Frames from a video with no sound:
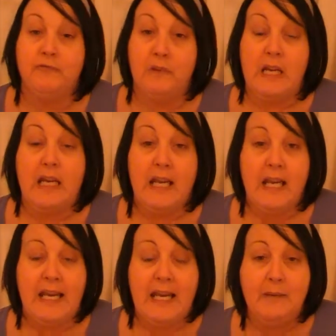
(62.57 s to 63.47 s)
really
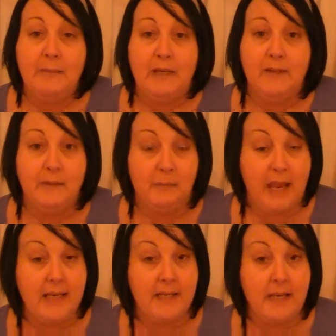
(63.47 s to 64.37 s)
clean because of
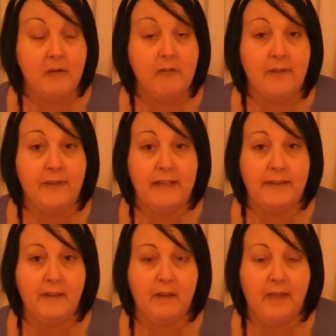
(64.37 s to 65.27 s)
bacteria and
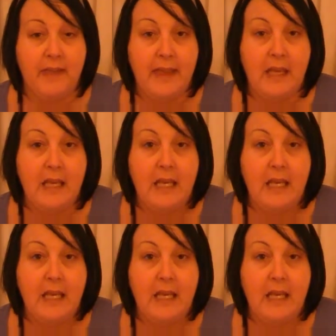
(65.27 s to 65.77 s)
things like that.